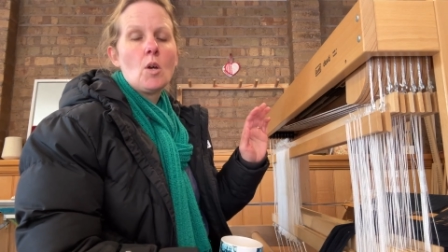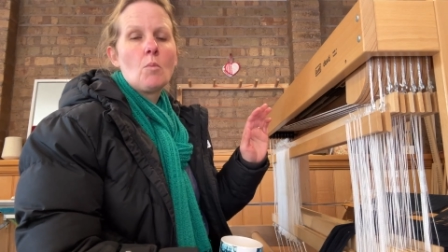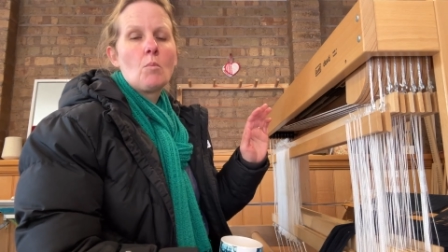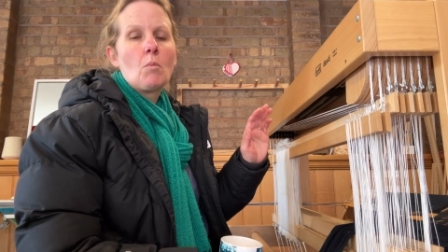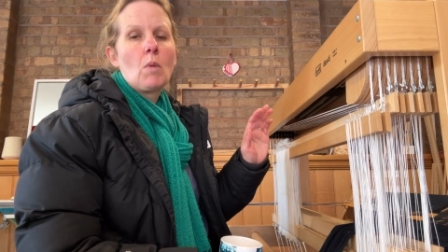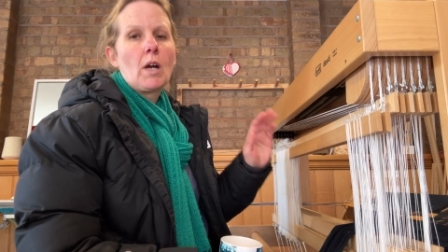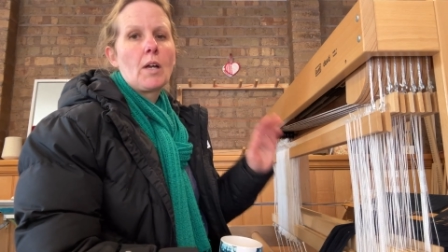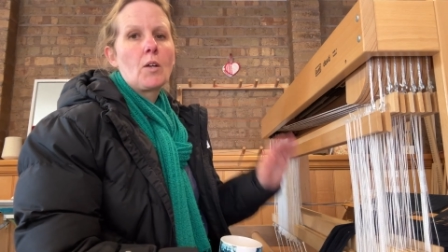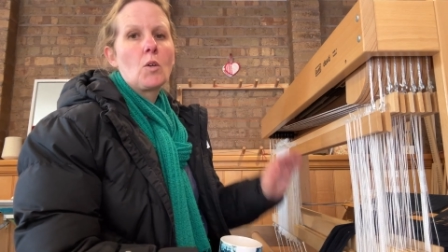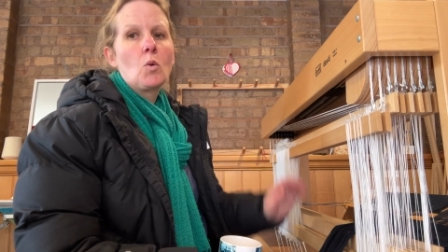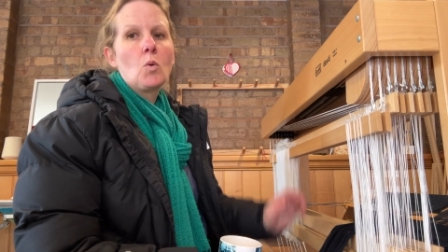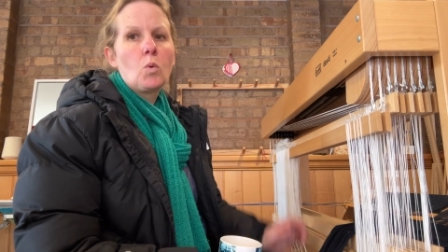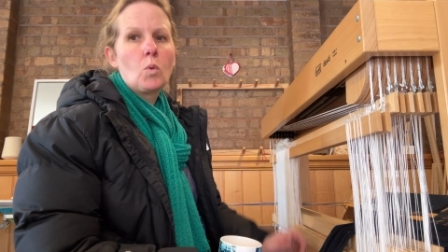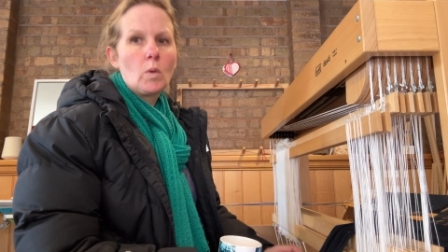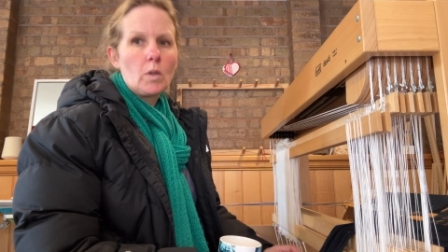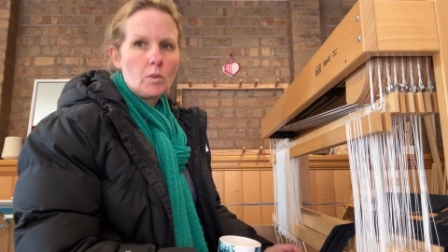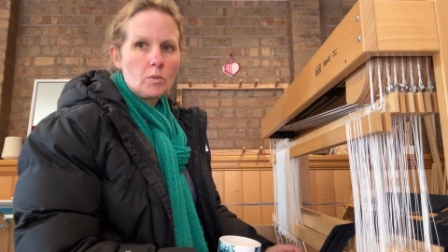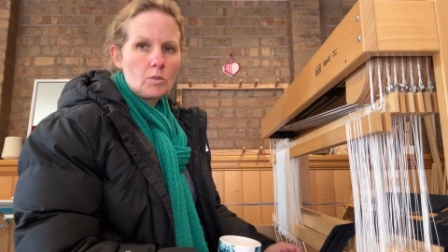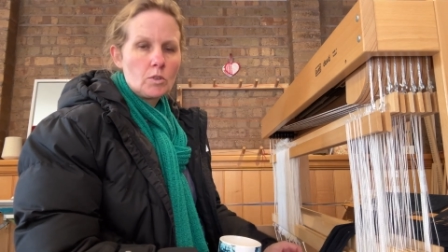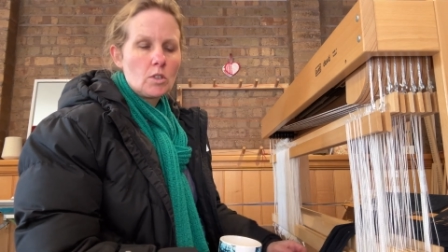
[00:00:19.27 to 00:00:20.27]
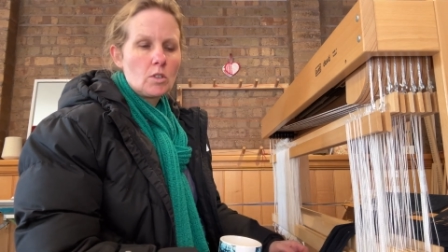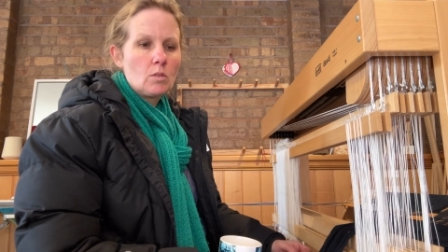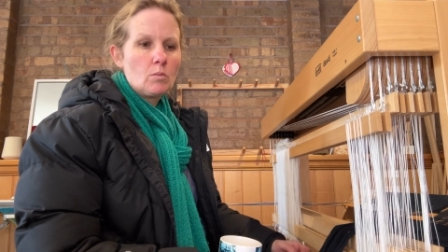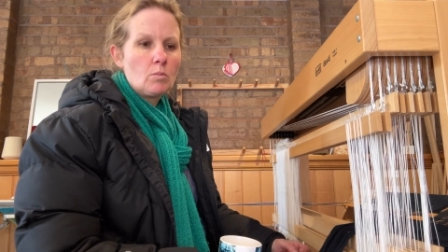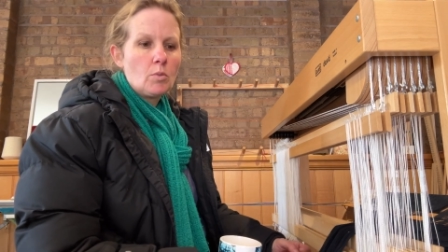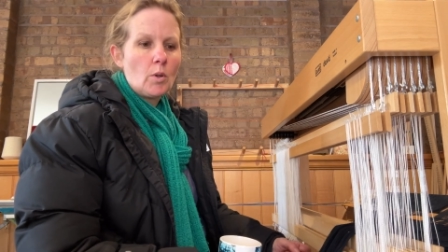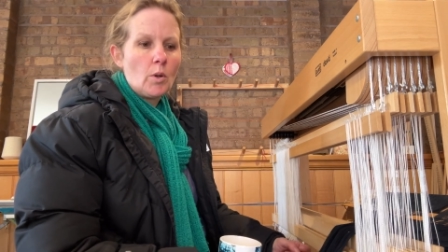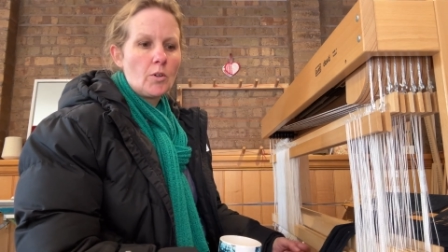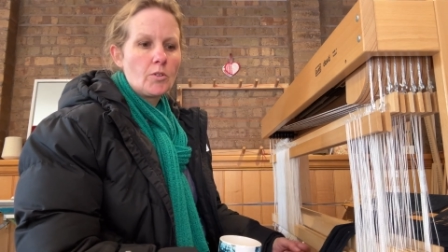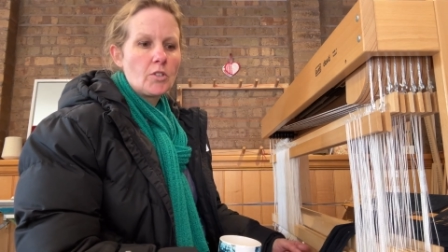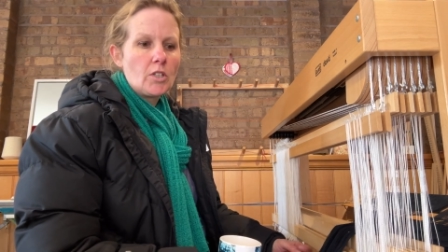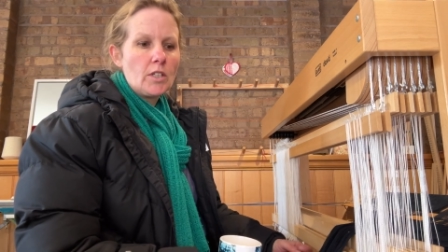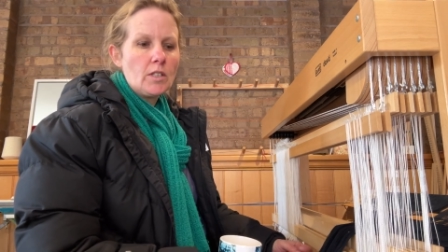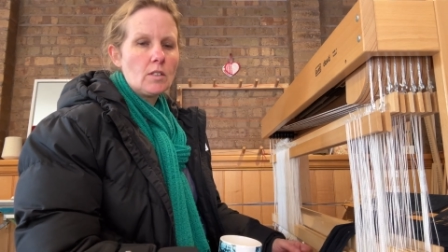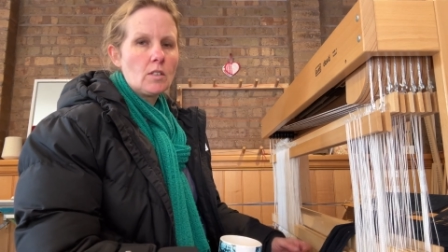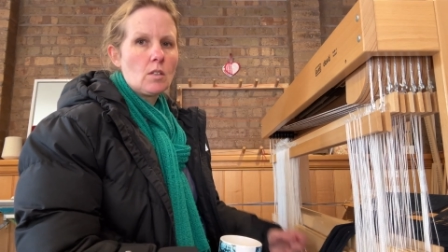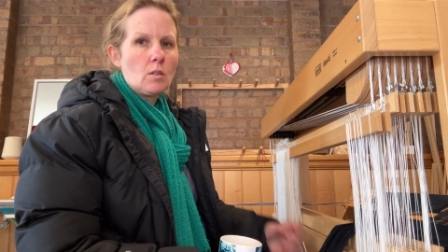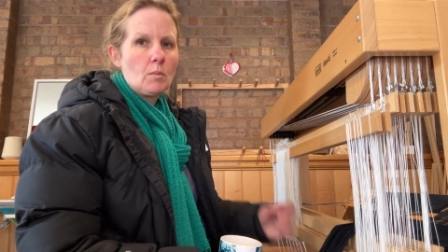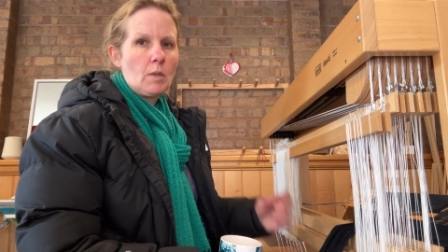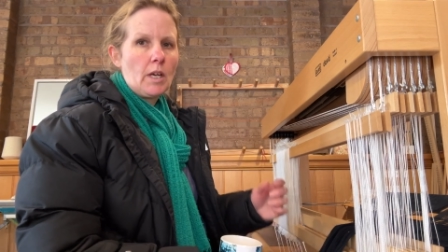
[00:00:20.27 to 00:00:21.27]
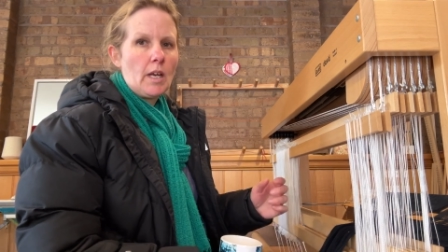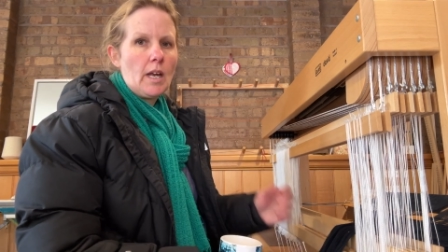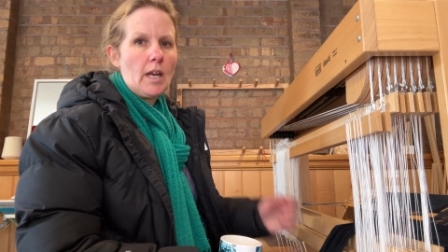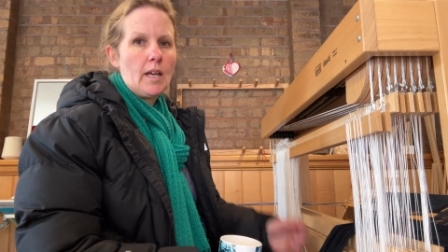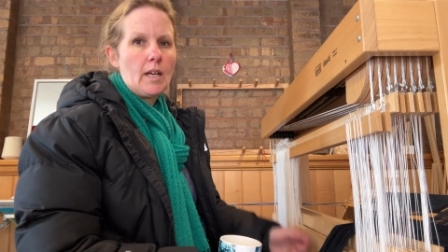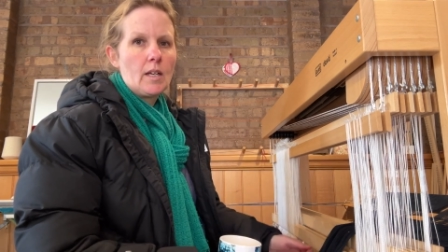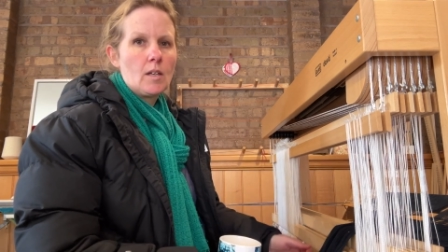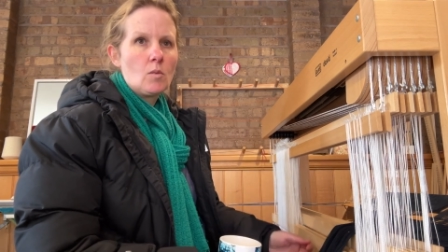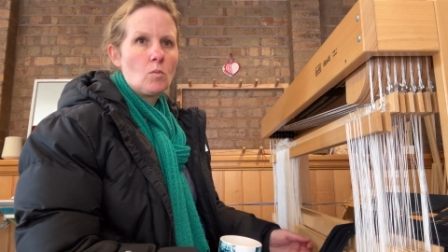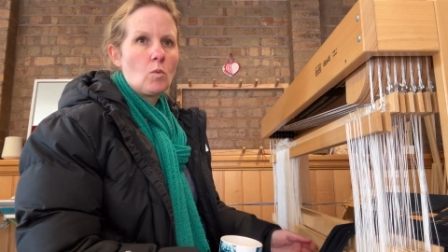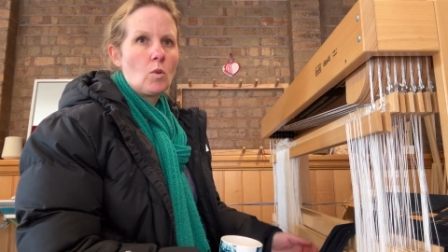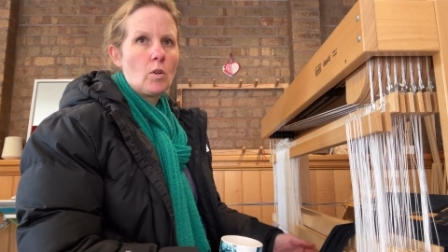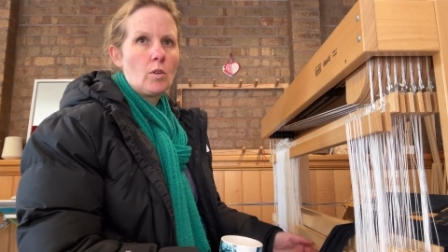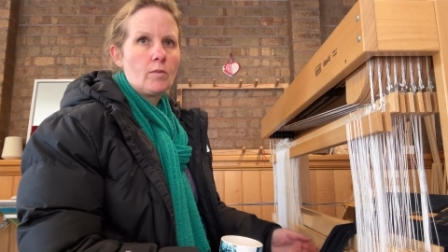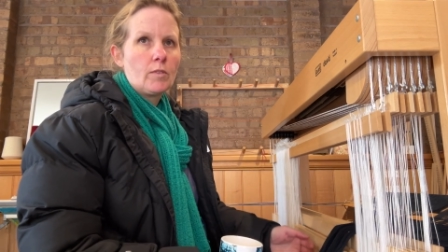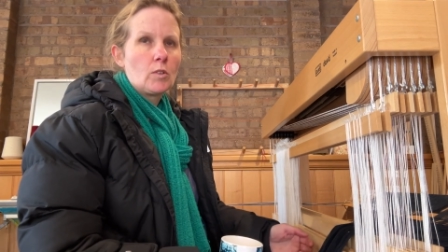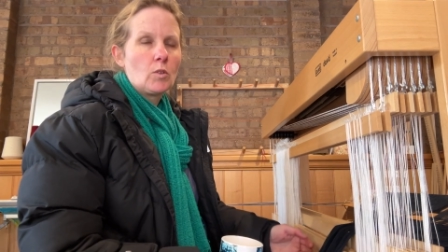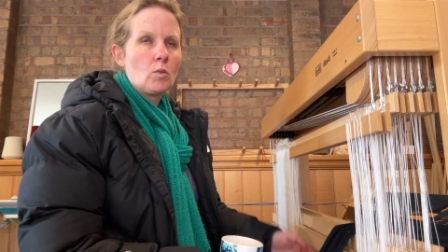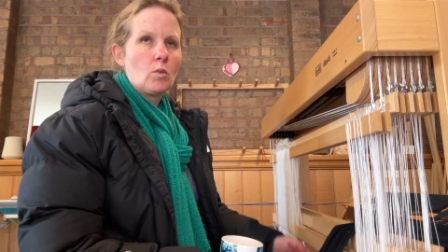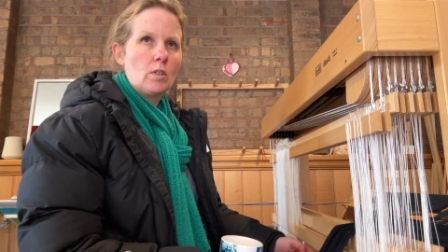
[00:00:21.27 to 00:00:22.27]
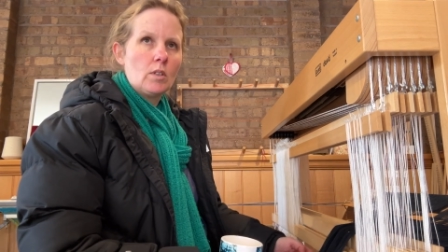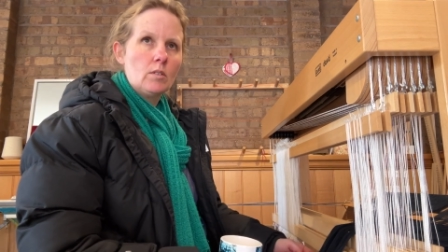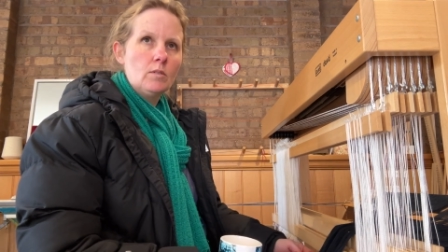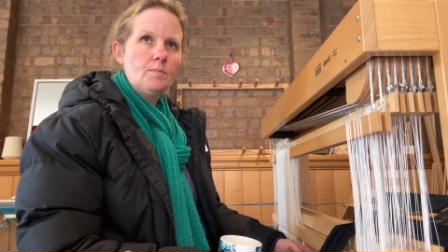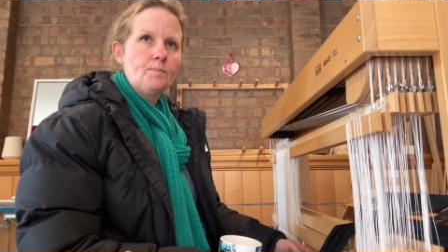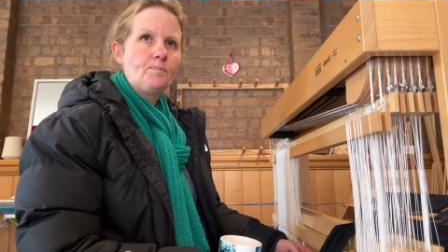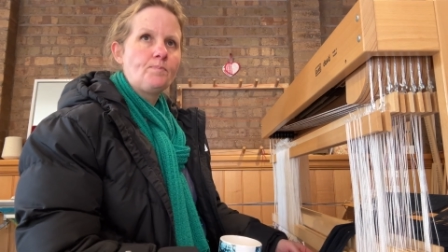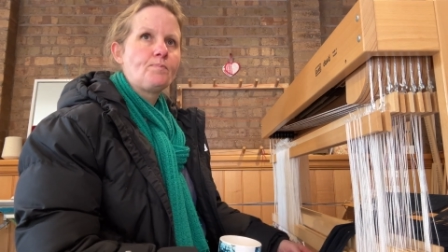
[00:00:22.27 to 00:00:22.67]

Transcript: my quilt project, so my hand woven quilt,